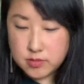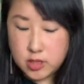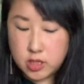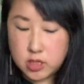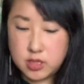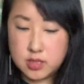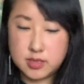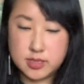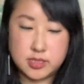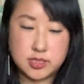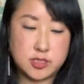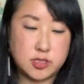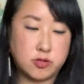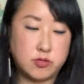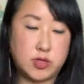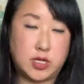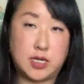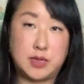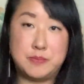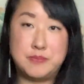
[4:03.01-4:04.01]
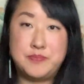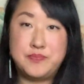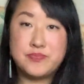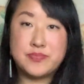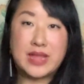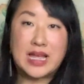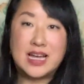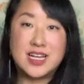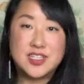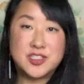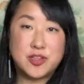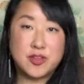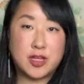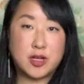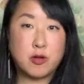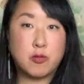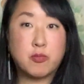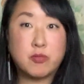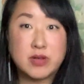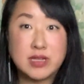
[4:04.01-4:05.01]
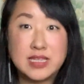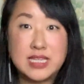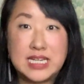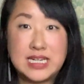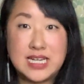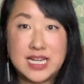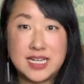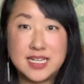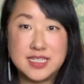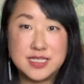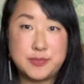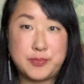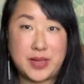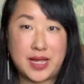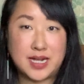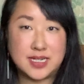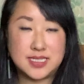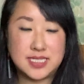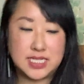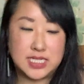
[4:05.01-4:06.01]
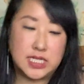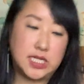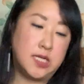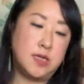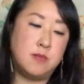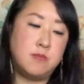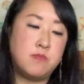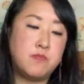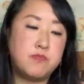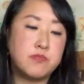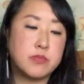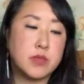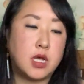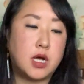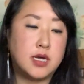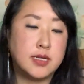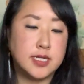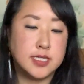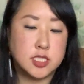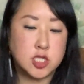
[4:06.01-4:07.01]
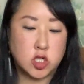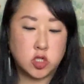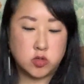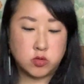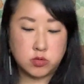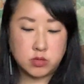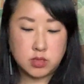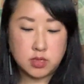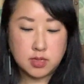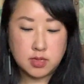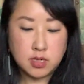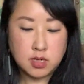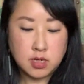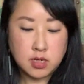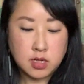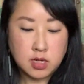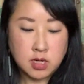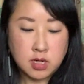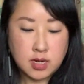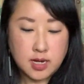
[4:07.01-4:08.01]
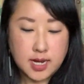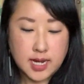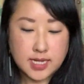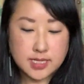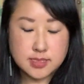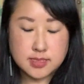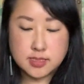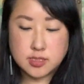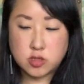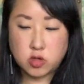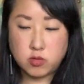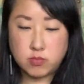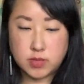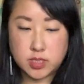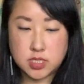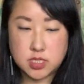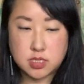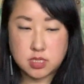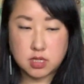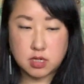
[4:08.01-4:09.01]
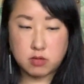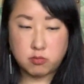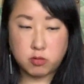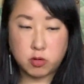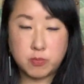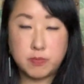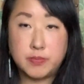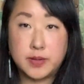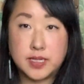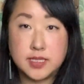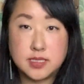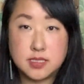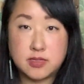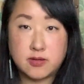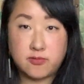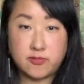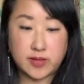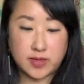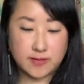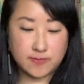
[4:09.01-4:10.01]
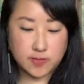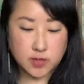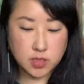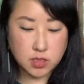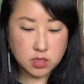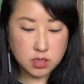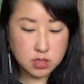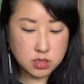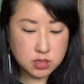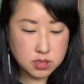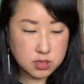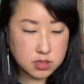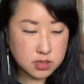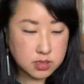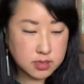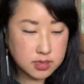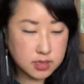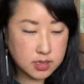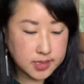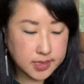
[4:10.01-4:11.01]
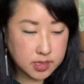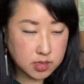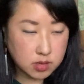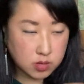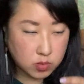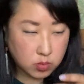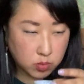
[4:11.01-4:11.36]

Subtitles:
Oh, it's so good. So like a really nice black tea on its own has so much robust flavor. Like,